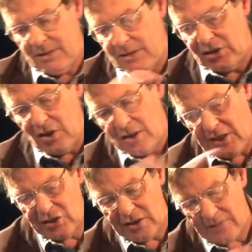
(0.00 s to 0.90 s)
the
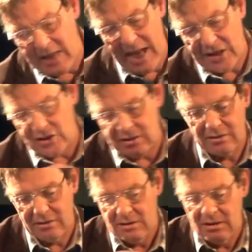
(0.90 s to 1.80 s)
circulation of cash.
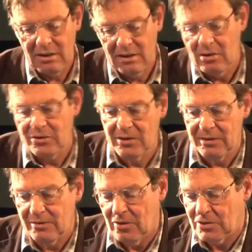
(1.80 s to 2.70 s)
Not to,
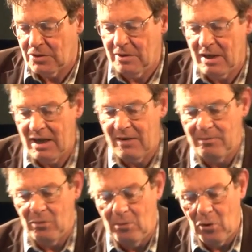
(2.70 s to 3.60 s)
not to
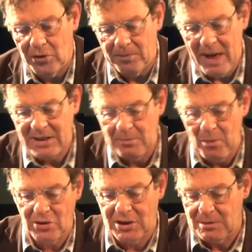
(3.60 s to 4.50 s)
have more bank
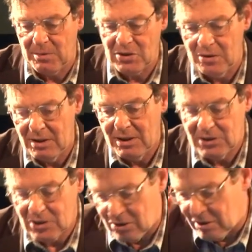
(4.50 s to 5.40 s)
deposits, but to
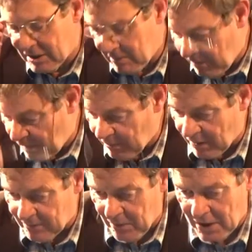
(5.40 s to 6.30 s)
circulate them very,
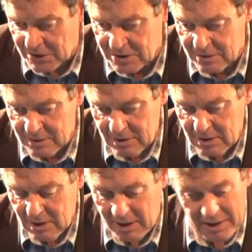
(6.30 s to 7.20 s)
very fast,
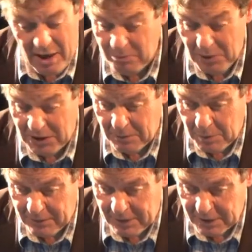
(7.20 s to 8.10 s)
right?
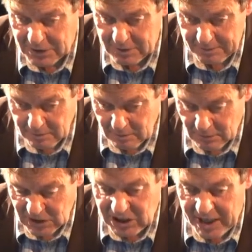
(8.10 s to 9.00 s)
Unbelievably fast.
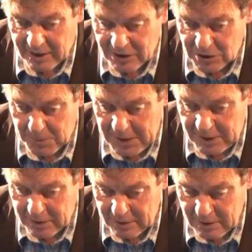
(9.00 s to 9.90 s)
Scale and
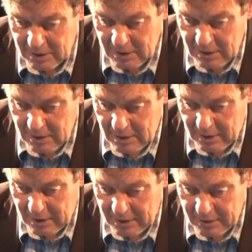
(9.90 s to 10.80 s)
speed,
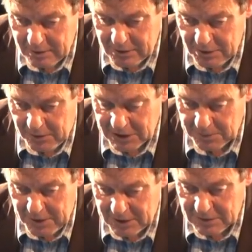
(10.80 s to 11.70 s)
uh, two
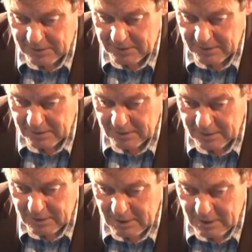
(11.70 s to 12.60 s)
aspects
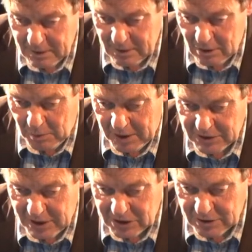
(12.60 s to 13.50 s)
of
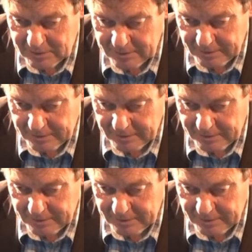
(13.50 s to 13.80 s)
globalization.